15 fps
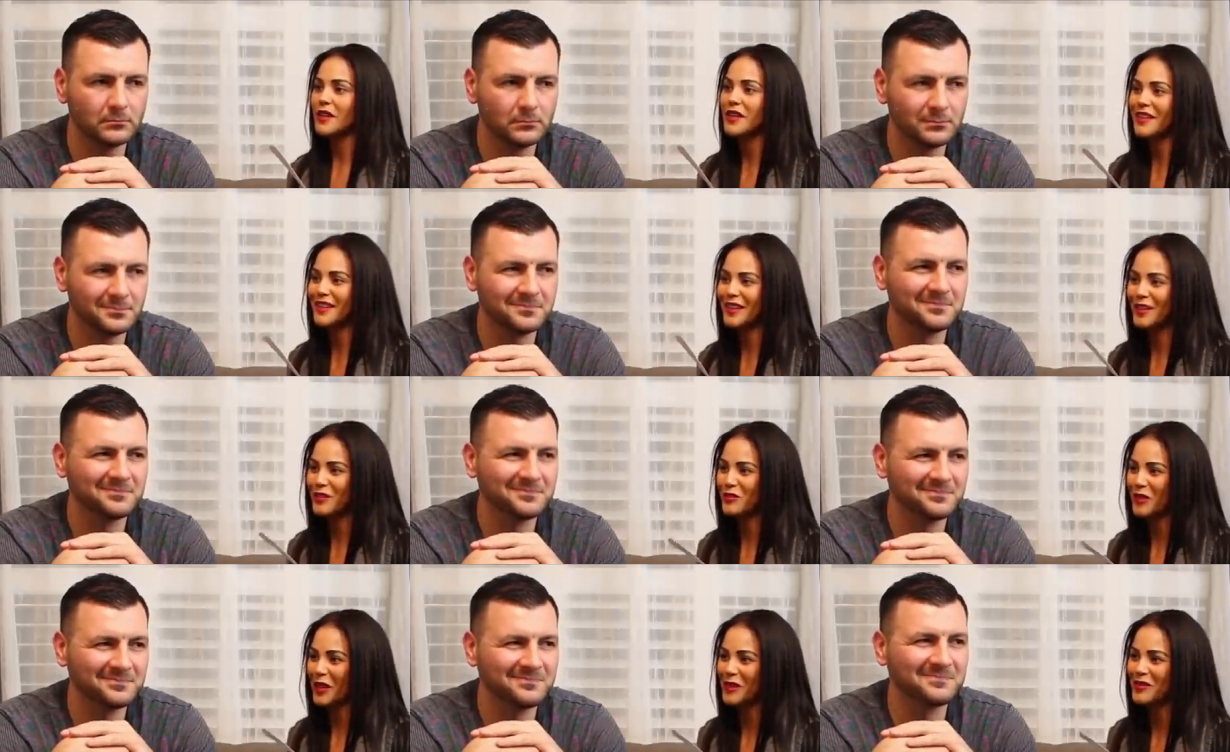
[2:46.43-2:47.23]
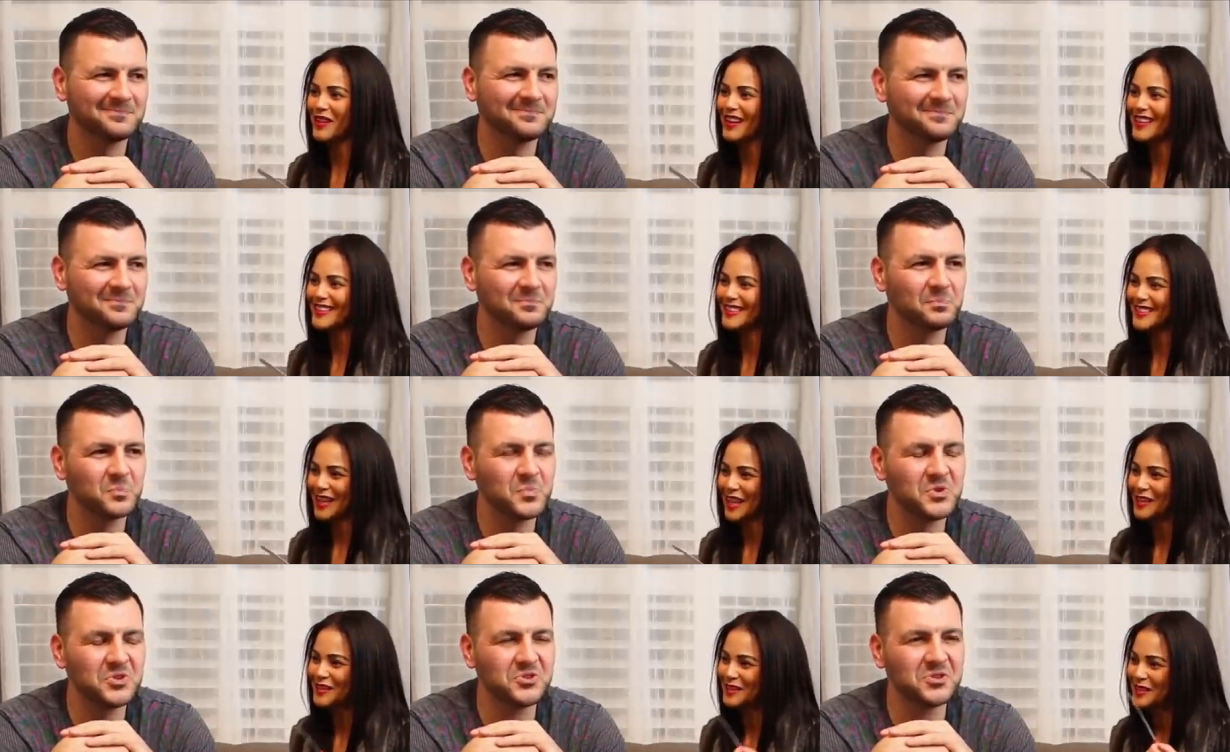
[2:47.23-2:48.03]
Speaker 1: if that makes
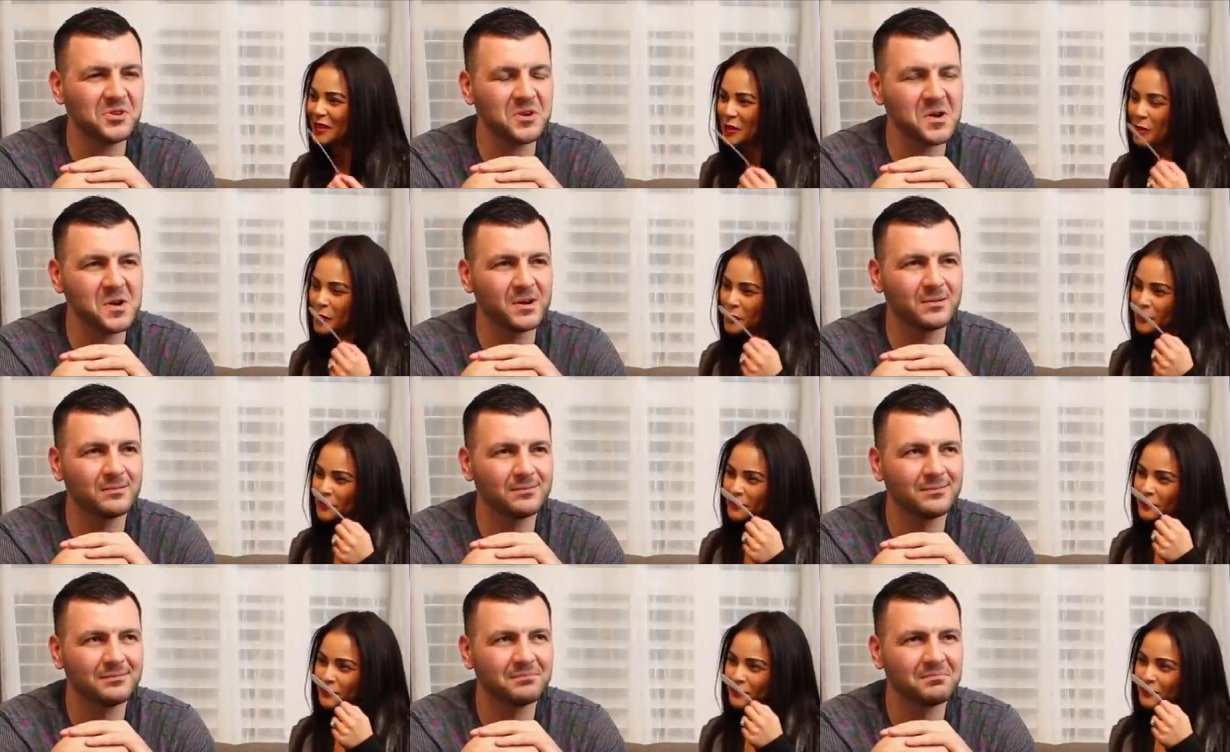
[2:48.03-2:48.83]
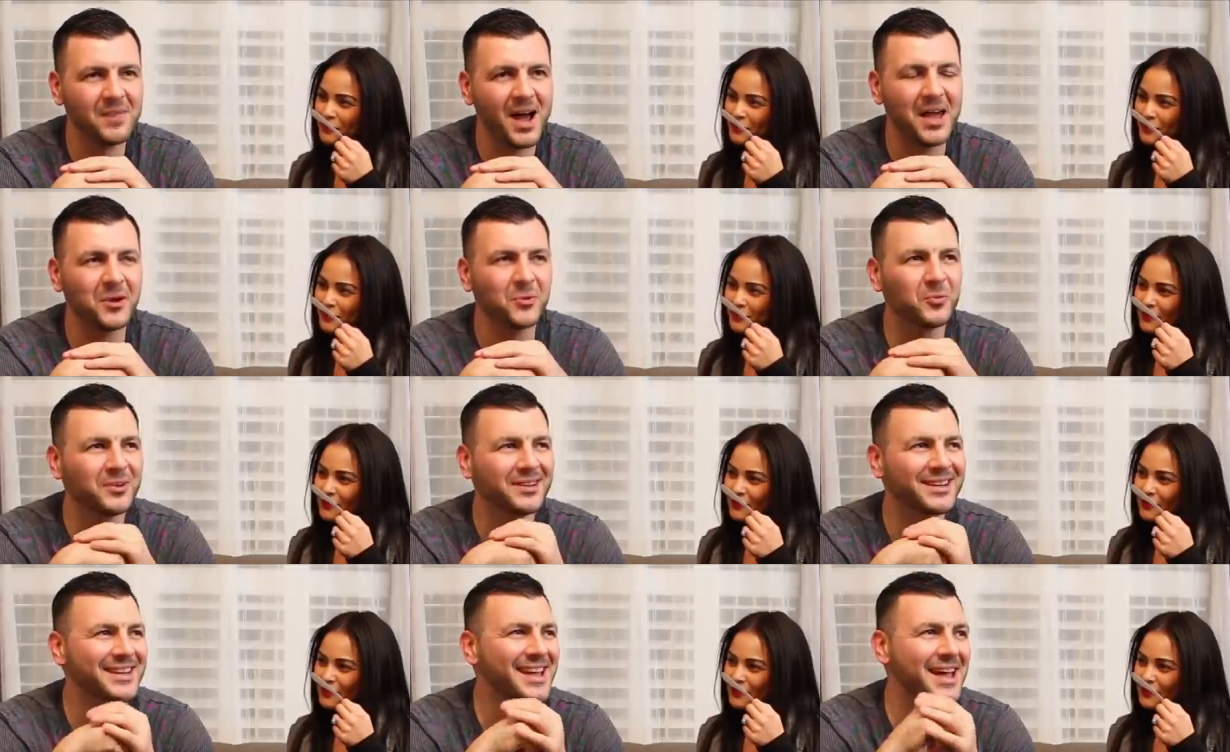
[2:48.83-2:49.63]
sense.
Speaker 2: Sure. I don't
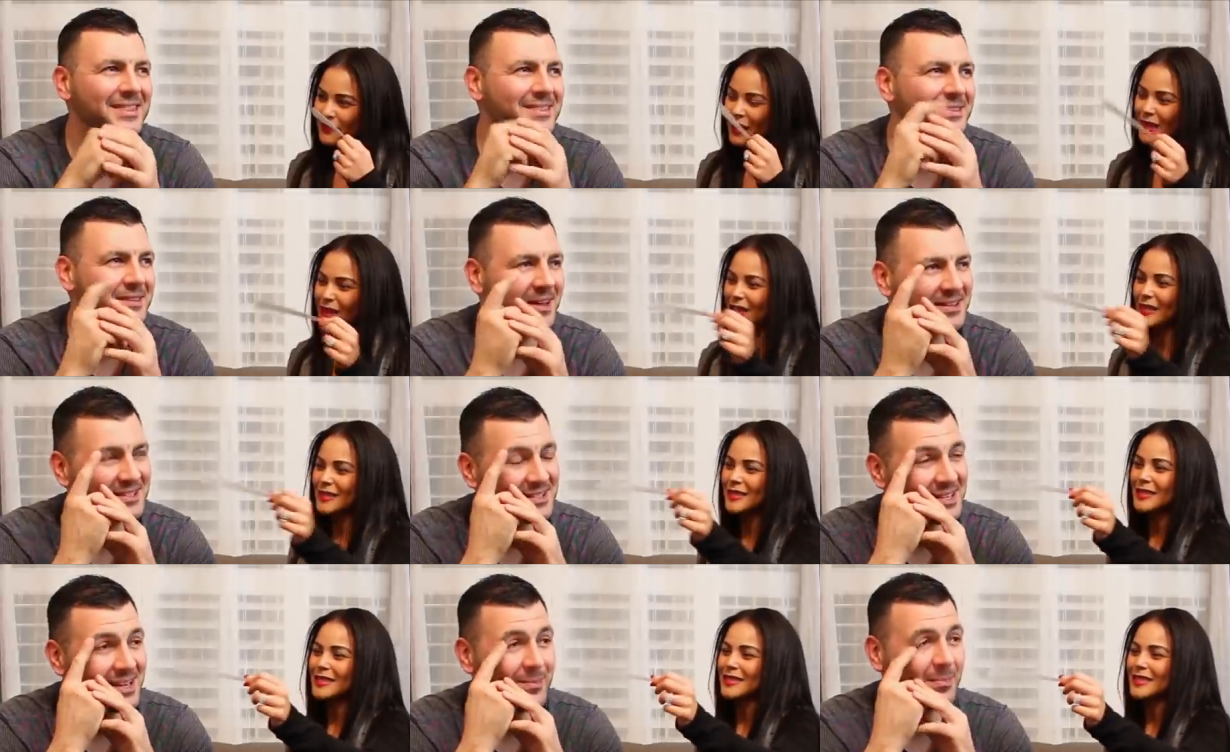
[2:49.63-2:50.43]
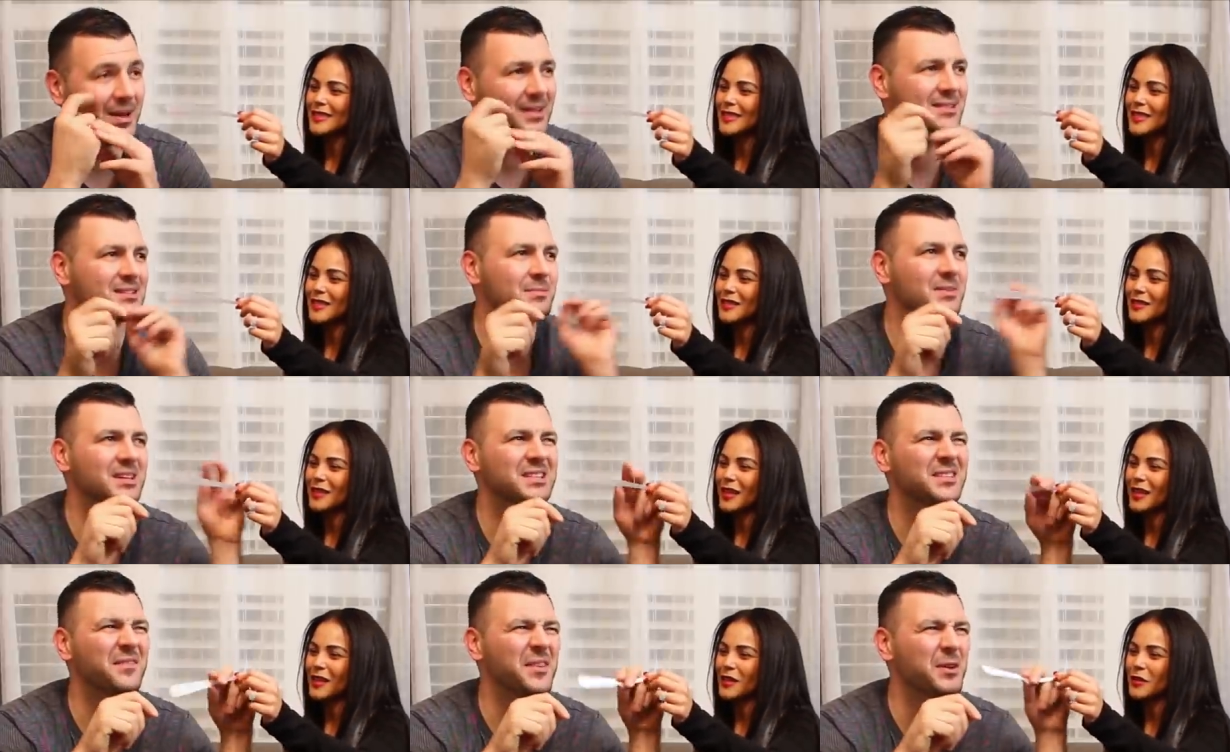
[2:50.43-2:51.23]
really get like, dusty, but to me
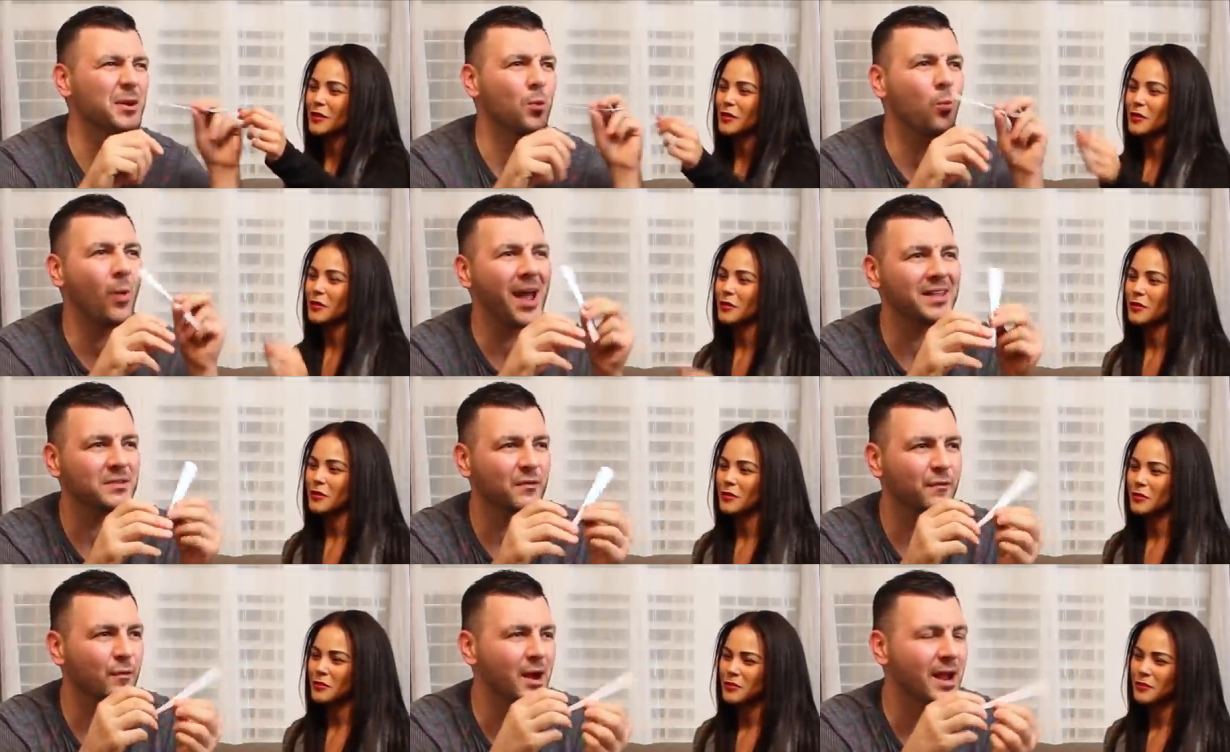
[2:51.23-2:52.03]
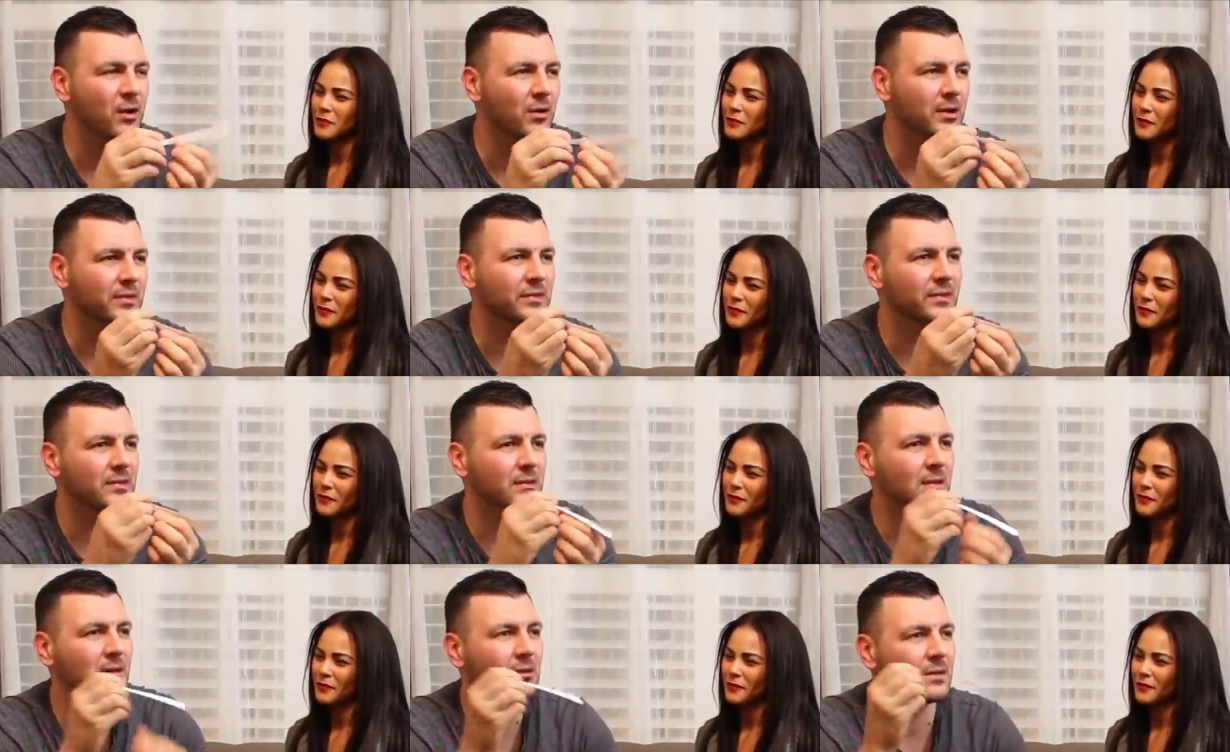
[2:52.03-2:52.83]
it's a very wet fragrance